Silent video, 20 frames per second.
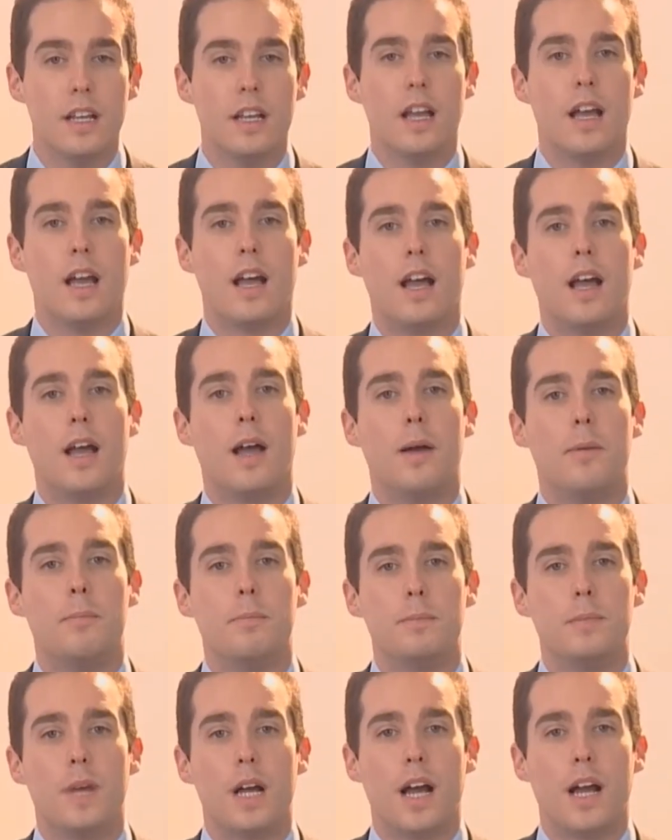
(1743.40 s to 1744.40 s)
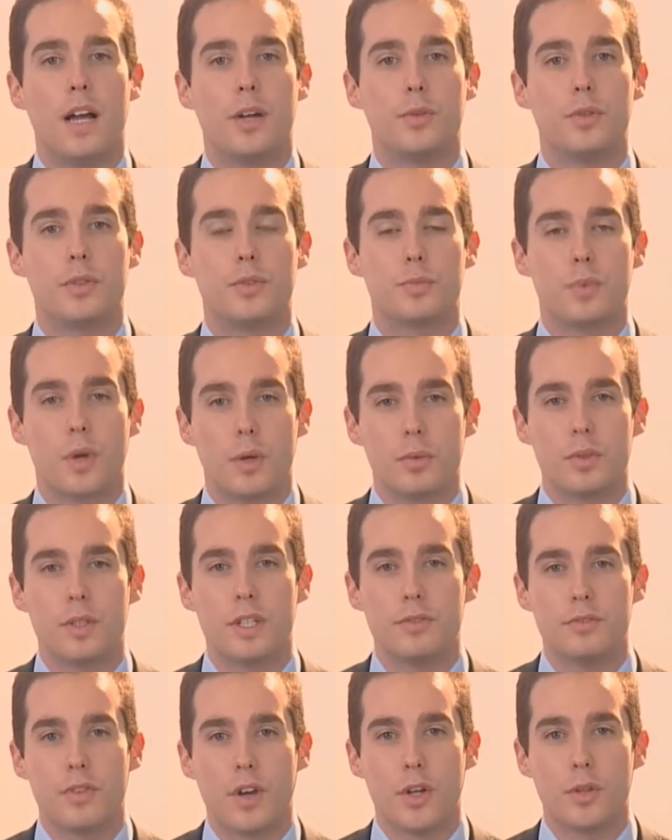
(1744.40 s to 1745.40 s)
I would probably
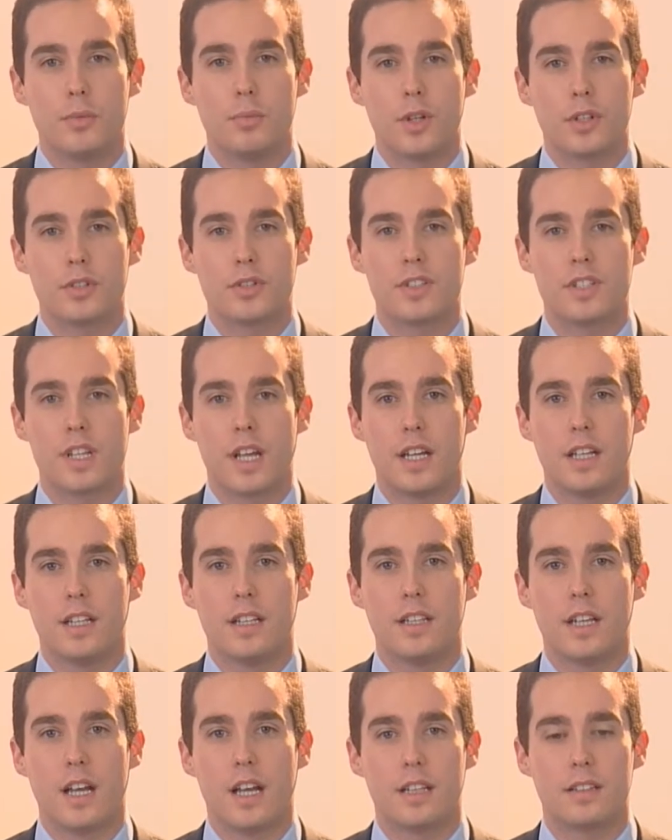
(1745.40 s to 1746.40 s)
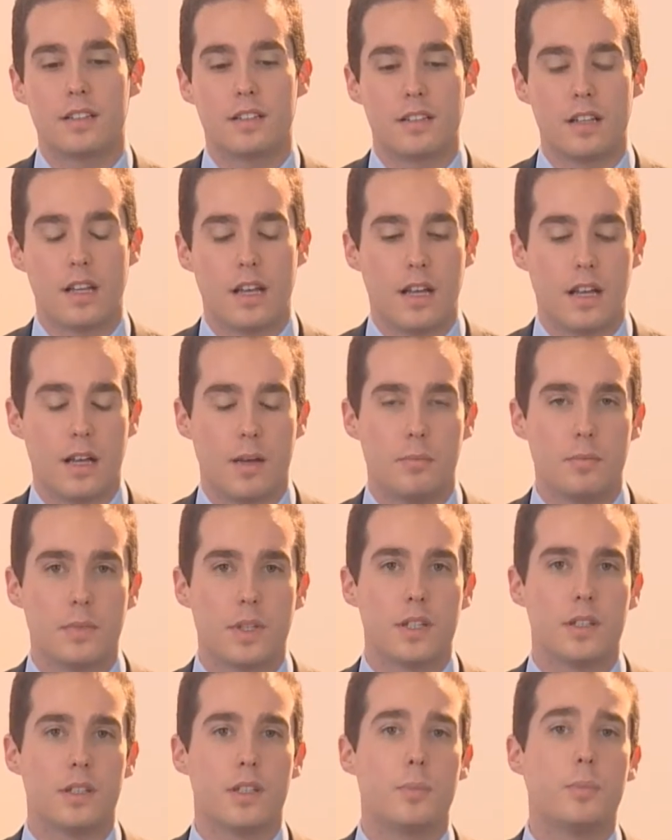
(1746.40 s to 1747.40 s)
very much say that
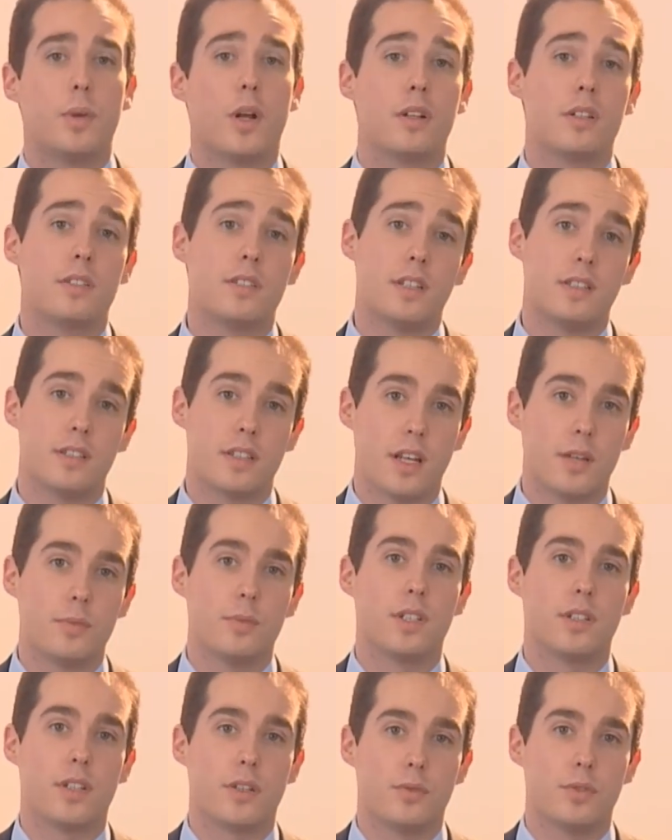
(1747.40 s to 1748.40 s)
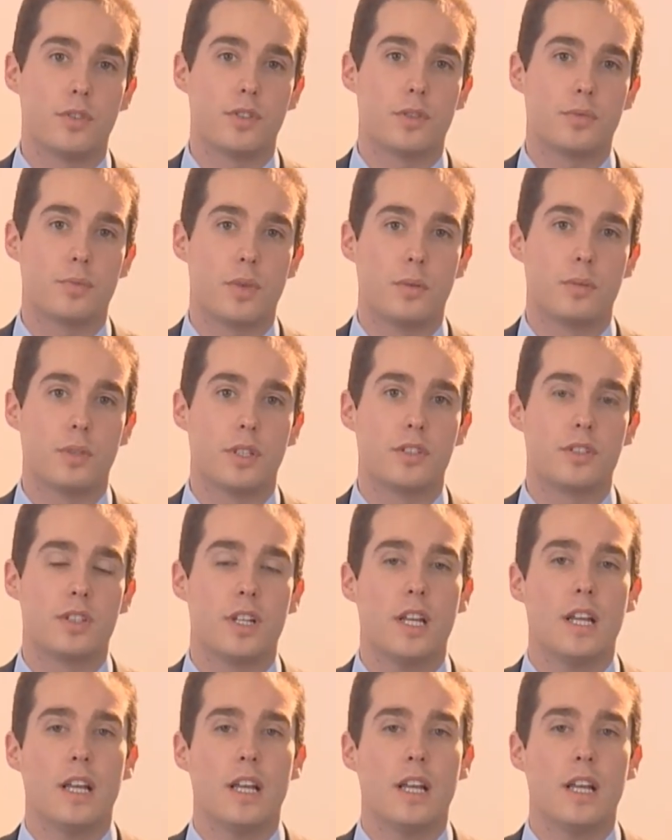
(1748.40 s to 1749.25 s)
the policy statement that we just published